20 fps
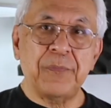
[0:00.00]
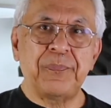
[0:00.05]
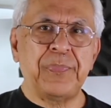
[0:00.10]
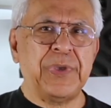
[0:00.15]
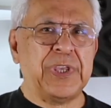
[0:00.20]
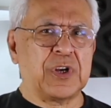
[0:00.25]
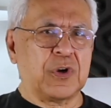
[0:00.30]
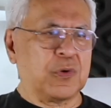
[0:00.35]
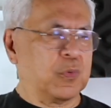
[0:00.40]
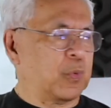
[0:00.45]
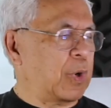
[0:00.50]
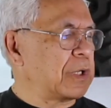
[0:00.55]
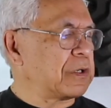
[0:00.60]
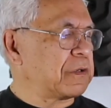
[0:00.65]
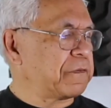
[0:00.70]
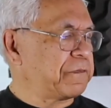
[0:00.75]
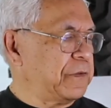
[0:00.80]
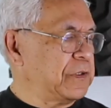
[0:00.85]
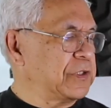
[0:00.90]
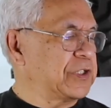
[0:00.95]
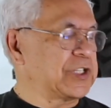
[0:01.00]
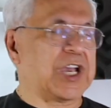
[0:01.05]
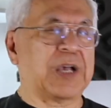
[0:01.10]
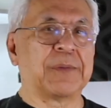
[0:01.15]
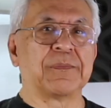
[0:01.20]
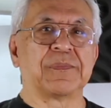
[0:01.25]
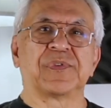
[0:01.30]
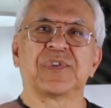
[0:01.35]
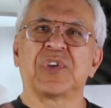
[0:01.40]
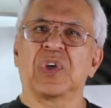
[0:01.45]
Peter, wonderful
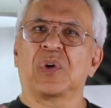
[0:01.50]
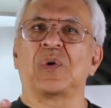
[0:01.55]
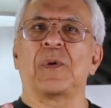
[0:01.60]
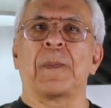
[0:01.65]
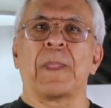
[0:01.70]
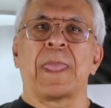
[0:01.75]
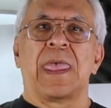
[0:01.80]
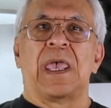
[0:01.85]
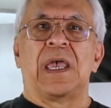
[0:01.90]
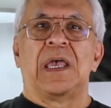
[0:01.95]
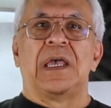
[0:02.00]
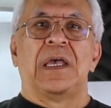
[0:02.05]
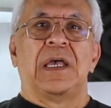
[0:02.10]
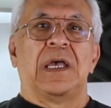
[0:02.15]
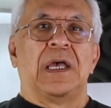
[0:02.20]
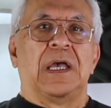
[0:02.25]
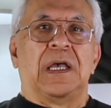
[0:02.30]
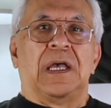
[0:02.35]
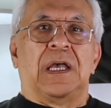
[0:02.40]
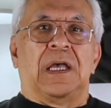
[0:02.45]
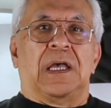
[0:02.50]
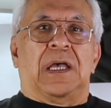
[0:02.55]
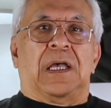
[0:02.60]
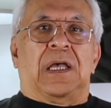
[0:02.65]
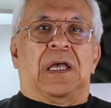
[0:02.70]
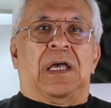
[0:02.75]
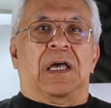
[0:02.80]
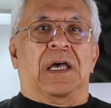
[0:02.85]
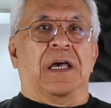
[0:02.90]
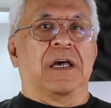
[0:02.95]
job. So
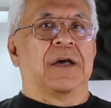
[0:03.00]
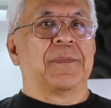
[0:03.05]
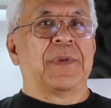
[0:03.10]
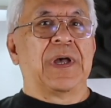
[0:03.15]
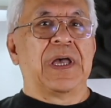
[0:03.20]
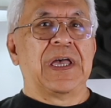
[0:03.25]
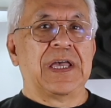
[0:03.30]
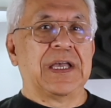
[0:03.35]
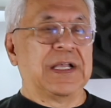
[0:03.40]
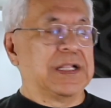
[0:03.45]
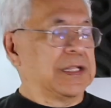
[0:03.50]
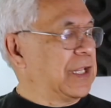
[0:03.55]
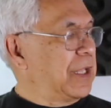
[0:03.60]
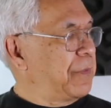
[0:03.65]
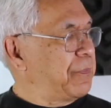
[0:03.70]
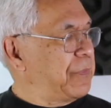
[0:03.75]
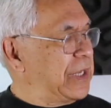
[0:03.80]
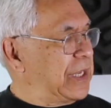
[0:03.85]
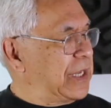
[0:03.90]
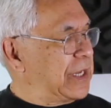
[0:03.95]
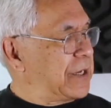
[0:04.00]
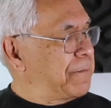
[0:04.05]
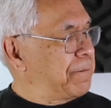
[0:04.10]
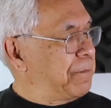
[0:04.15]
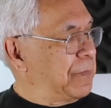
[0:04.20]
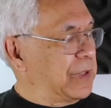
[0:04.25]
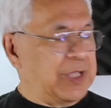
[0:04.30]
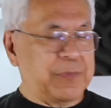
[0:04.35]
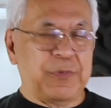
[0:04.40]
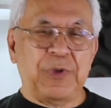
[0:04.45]
let
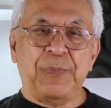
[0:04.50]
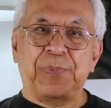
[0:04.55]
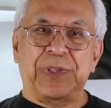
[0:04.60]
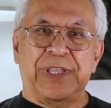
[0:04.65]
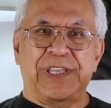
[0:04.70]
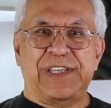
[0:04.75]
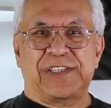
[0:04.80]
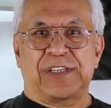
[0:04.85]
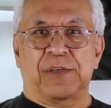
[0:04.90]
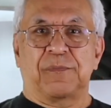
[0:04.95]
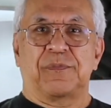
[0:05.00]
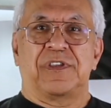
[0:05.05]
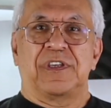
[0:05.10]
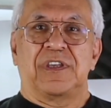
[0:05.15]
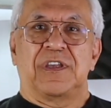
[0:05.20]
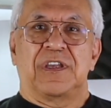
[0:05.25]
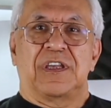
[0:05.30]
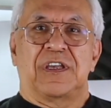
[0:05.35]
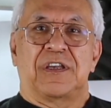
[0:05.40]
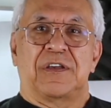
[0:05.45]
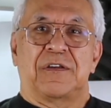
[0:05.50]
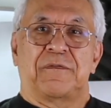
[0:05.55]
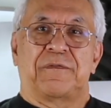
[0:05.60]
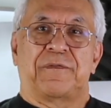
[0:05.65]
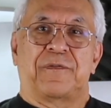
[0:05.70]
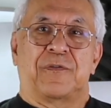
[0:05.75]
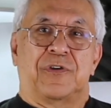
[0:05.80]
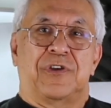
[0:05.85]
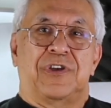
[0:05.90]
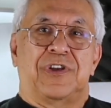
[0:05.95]
me play something
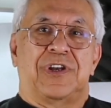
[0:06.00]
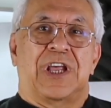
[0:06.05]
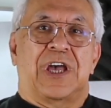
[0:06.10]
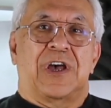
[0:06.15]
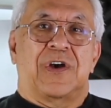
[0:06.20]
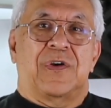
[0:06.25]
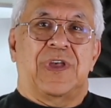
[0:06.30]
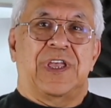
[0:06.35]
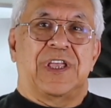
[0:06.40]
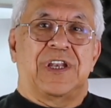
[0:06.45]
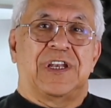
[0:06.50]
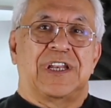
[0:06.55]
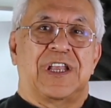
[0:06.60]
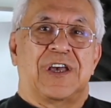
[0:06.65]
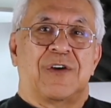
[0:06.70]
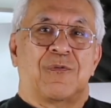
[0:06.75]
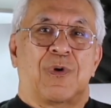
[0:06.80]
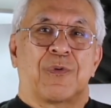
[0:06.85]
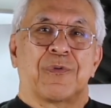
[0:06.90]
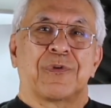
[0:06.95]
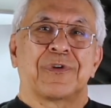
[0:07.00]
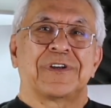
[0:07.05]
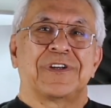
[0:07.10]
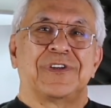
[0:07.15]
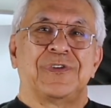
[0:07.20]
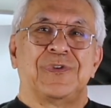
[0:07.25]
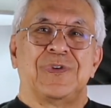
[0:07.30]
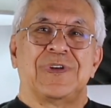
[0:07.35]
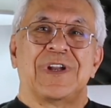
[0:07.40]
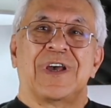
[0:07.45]
for you now, and what we're going
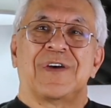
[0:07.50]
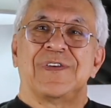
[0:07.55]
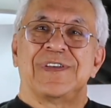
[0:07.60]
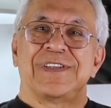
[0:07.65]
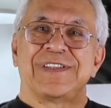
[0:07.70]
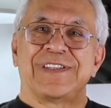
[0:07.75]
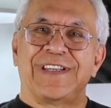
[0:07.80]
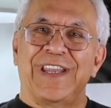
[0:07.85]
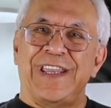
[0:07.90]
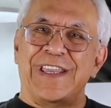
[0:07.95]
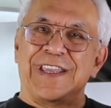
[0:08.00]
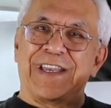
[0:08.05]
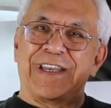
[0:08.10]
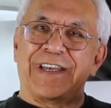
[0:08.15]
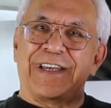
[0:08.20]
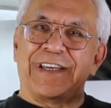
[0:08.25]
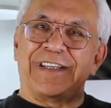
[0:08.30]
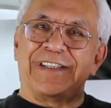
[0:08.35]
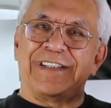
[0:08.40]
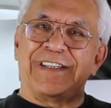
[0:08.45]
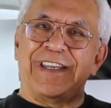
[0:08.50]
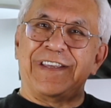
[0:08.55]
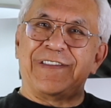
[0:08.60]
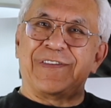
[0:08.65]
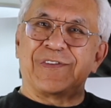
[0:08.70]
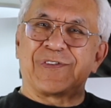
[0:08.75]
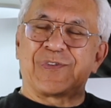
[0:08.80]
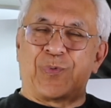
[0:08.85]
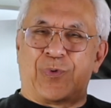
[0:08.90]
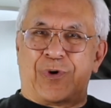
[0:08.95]
to do now is take
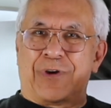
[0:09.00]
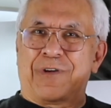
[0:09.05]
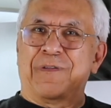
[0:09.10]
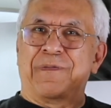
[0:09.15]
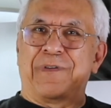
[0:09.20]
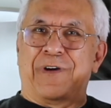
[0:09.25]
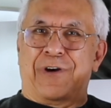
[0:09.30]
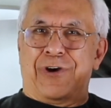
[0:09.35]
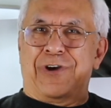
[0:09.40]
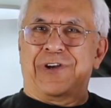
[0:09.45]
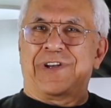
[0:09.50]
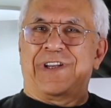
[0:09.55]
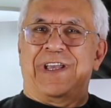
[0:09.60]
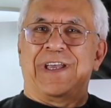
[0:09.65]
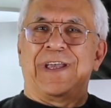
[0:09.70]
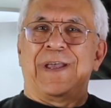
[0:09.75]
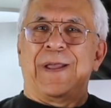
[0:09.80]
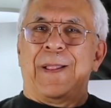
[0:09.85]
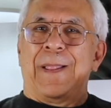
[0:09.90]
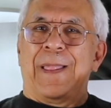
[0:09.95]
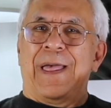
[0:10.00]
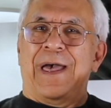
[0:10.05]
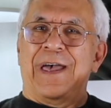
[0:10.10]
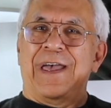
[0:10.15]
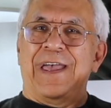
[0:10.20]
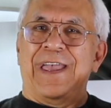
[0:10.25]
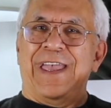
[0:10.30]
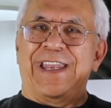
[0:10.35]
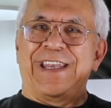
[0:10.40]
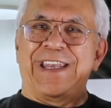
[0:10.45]
this work of art
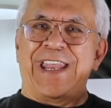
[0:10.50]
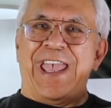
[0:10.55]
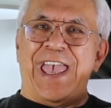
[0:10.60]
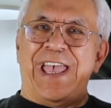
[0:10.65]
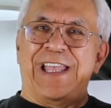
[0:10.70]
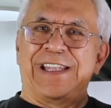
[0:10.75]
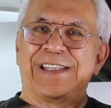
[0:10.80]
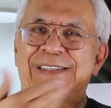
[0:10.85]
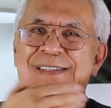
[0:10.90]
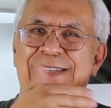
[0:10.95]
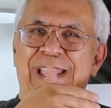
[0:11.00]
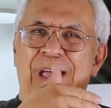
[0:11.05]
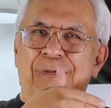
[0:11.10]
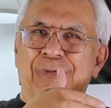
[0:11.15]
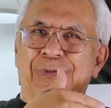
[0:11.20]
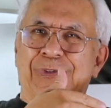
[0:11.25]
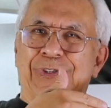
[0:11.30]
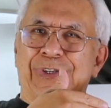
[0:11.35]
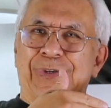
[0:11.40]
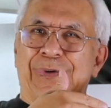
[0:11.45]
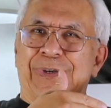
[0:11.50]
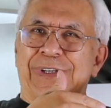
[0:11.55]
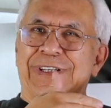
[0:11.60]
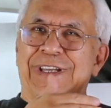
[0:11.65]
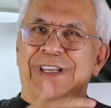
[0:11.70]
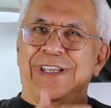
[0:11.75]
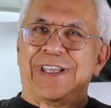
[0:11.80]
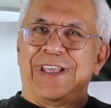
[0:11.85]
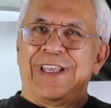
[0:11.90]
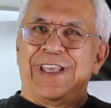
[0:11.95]
and add sound to
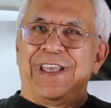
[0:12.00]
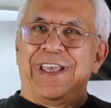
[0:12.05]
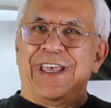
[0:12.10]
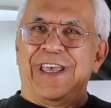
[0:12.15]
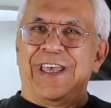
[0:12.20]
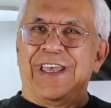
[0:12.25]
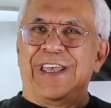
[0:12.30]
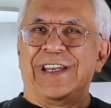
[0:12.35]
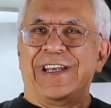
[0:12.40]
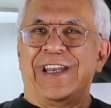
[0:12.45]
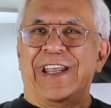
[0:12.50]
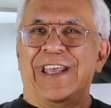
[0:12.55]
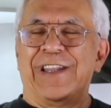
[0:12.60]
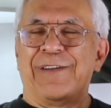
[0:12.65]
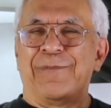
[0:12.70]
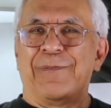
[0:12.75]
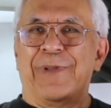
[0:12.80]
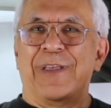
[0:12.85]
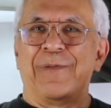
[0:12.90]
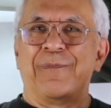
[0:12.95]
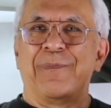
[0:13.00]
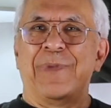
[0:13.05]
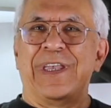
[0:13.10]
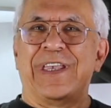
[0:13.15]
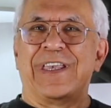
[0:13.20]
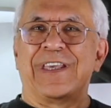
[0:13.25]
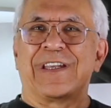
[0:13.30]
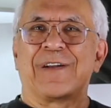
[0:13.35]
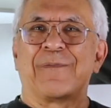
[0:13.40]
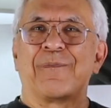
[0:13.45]
it, and
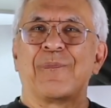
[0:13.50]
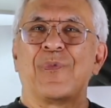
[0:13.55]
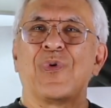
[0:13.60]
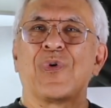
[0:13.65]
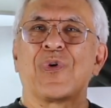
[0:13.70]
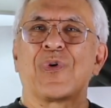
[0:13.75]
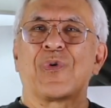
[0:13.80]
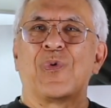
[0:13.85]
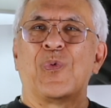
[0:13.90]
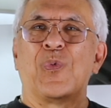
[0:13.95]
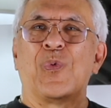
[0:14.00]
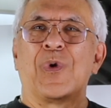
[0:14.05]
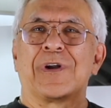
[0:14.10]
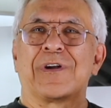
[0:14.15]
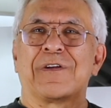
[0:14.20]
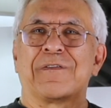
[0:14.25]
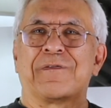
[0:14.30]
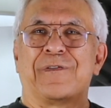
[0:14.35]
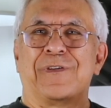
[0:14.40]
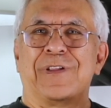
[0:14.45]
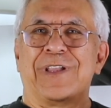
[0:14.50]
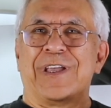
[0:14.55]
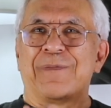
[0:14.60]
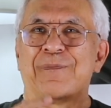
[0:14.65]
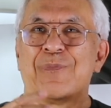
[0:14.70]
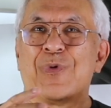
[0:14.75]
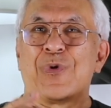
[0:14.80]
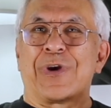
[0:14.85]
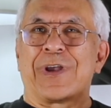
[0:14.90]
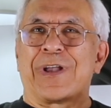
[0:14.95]
make it a more wonderful
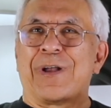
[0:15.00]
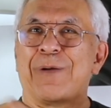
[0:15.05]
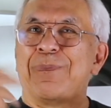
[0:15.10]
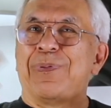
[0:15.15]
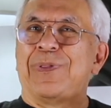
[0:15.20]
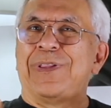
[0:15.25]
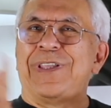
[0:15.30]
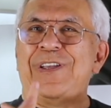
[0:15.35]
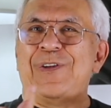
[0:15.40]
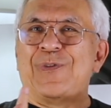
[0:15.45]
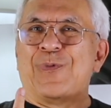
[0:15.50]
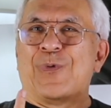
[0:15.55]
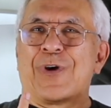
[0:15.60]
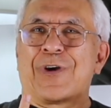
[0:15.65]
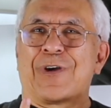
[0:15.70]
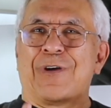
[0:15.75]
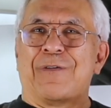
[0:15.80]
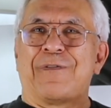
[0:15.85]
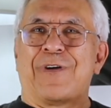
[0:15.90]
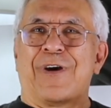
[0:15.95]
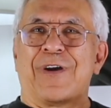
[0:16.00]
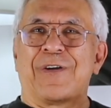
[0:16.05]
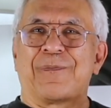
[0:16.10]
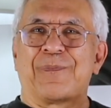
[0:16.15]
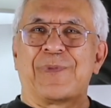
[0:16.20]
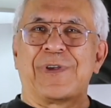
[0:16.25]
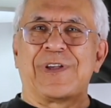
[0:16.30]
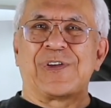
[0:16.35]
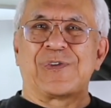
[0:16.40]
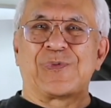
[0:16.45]
and more complete work of
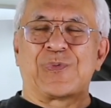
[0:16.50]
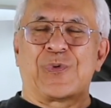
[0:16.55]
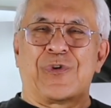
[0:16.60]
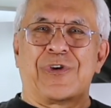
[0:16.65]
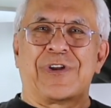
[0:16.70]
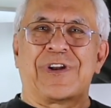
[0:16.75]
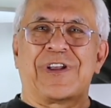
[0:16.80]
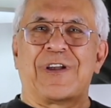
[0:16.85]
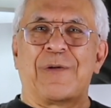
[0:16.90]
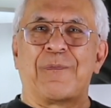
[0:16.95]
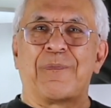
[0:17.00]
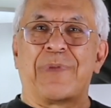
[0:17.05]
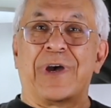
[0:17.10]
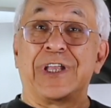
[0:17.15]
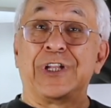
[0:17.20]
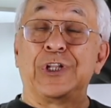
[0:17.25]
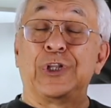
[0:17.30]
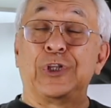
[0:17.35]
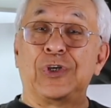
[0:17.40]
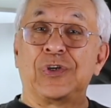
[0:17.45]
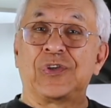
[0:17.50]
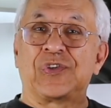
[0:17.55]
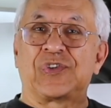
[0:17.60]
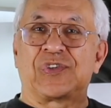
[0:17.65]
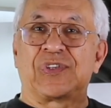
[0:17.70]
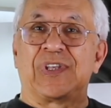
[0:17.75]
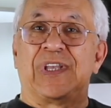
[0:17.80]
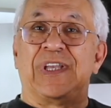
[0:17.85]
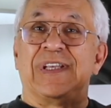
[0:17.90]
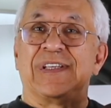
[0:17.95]
art, because we're going to combine
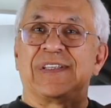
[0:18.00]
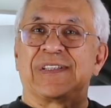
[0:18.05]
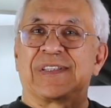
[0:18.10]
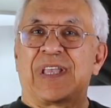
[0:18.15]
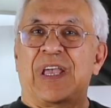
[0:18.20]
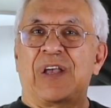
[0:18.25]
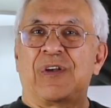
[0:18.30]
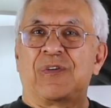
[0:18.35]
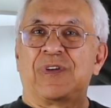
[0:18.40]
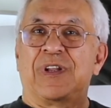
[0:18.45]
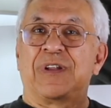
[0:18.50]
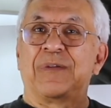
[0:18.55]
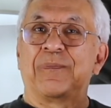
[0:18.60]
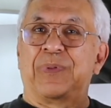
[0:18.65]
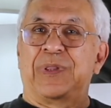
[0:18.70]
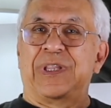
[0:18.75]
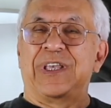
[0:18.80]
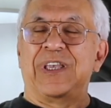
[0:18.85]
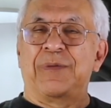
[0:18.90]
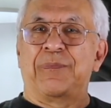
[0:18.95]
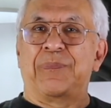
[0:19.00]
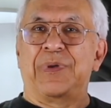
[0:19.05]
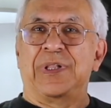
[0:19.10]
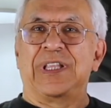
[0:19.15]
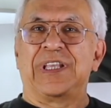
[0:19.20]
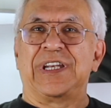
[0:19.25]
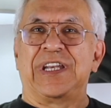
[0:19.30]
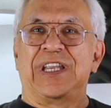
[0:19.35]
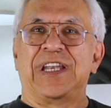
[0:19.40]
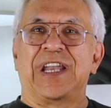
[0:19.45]
looks, sound, and
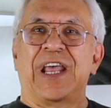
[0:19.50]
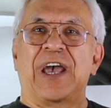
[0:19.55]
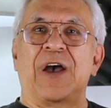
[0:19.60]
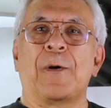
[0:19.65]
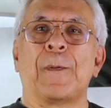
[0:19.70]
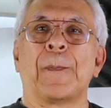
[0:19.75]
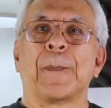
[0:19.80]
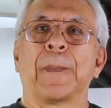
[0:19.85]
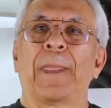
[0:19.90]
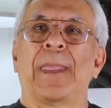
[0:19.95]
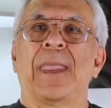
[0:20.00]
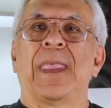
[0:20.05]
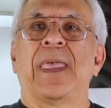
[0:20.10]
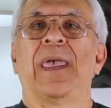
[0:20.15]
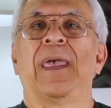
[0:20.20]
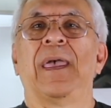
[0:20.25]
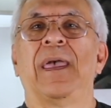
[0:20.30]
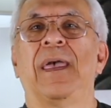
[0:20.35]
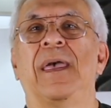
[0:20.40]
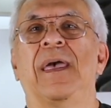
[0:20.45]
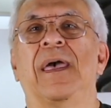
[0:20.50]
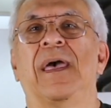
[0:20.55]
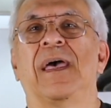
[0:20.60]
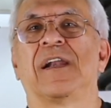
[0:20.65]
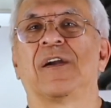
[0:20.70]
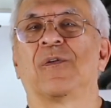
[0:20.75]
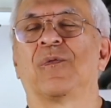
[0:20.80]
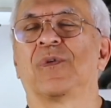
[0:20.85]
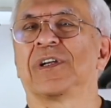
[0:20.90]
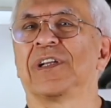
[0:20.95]
playability now.
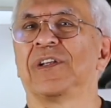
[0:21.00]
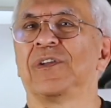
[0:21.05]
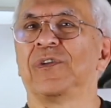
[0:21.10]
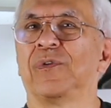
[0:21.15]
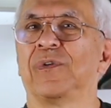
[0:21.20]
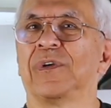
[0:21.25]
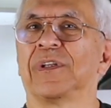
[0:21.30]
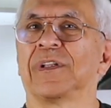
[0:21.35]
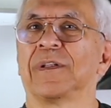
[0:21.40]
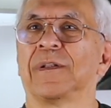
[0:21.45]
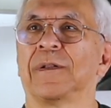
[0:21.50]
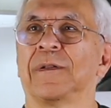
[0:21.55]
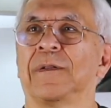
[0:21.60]
And I want to do it